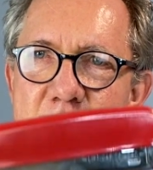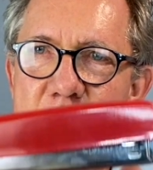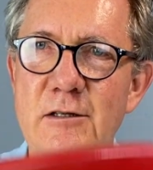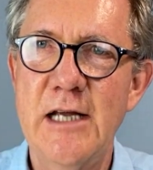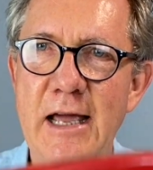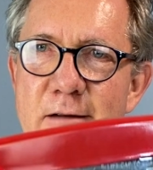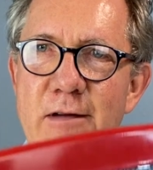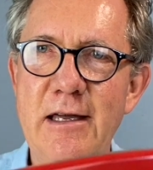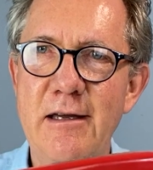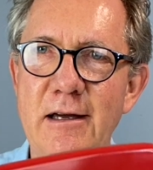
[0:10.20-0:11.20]
It's
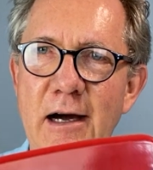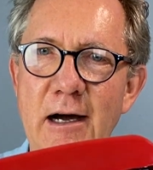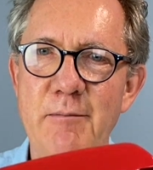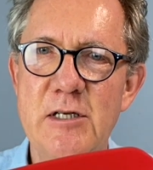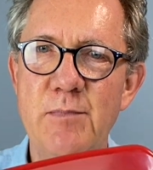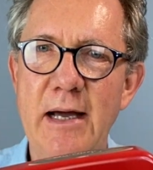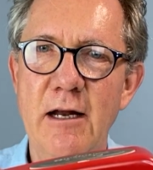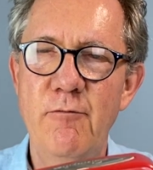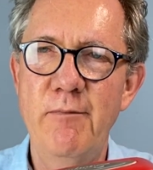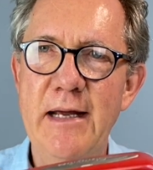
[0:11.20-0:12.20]
heavy. Um, it's
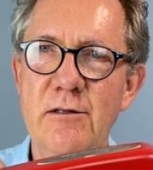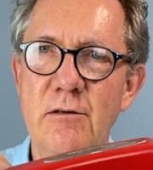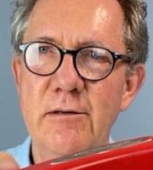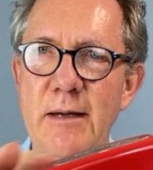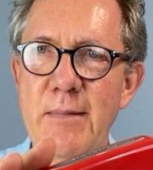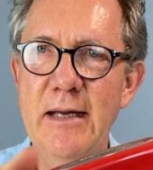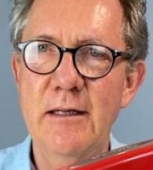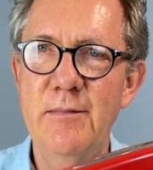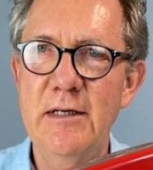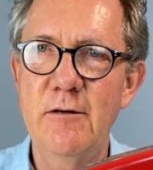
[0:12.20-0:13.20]
made of metal. They
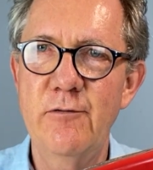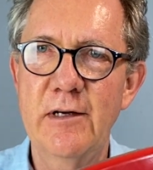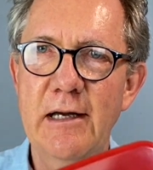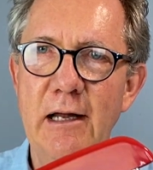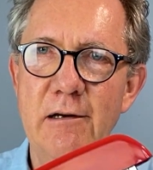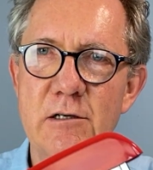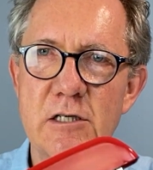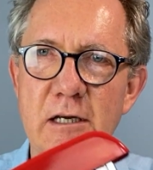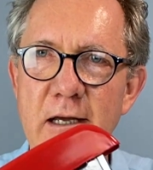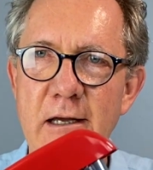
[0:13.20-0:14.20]
make them in different
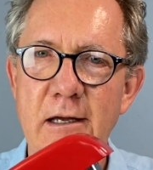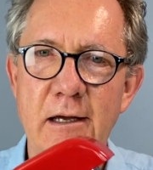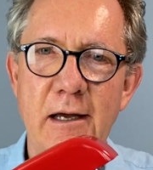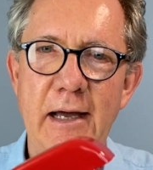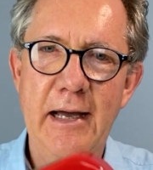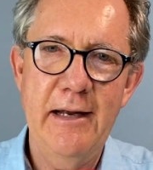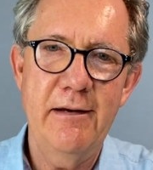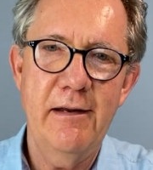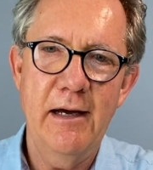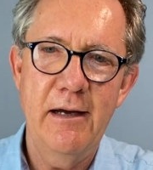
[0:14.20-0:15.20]
colors.
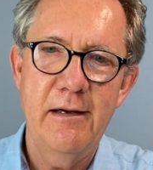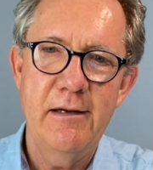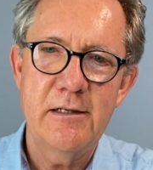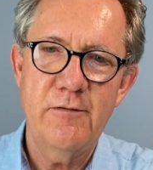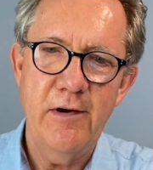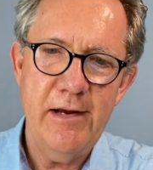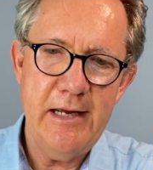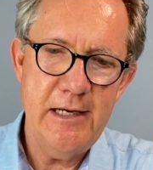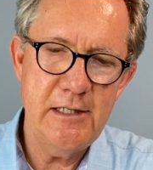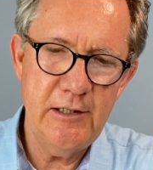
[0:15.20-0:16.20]
And uh, it's very
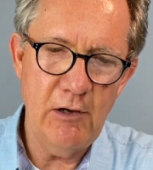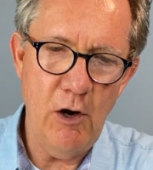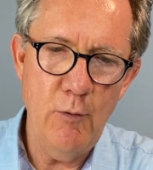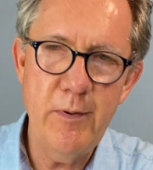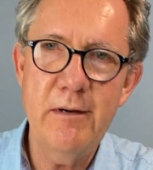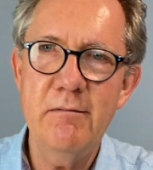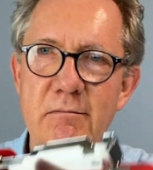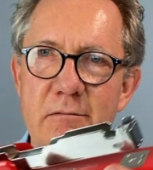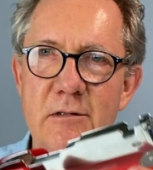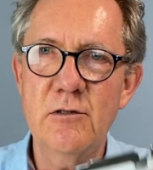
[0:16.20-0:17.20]
easy to
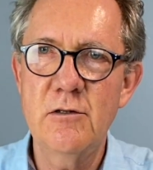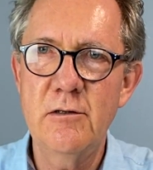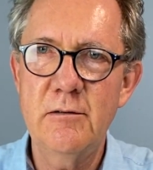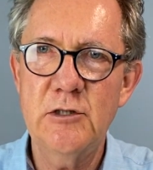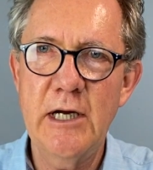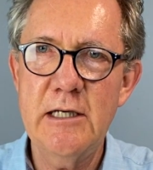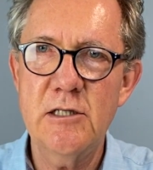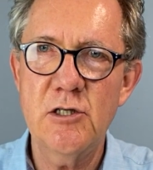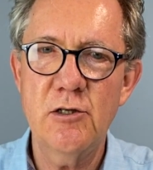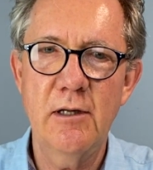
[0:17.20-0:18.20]
open to
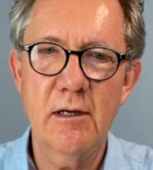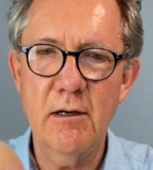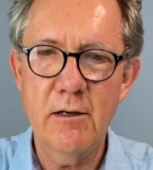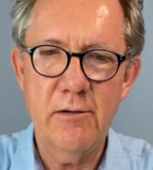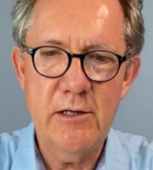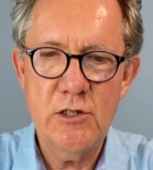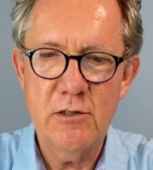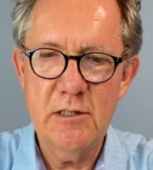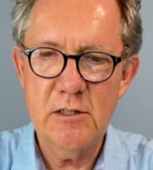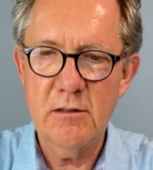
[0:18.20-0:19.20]
change the cartridge.
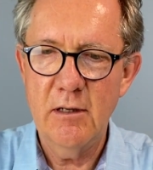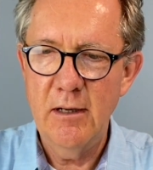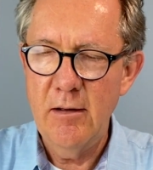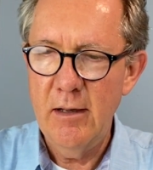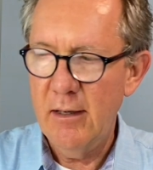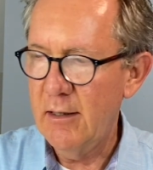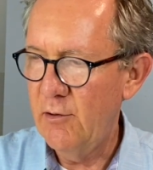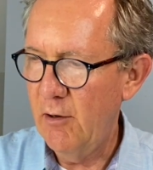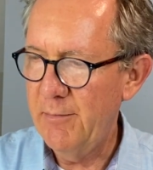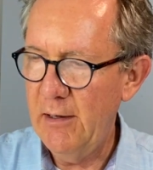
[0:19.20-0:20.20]
You just
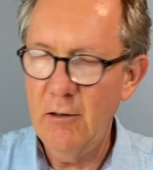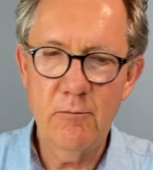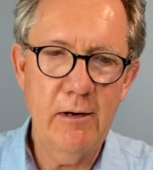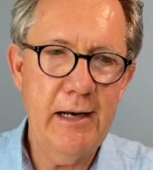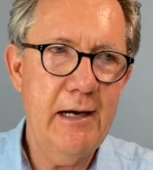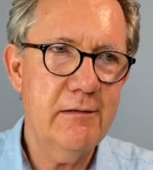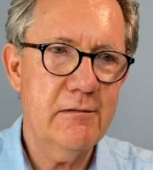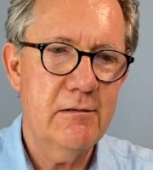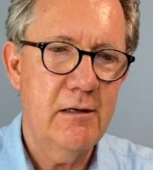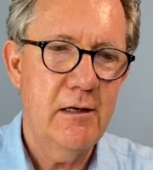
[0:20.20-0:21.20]
can drop the old one out,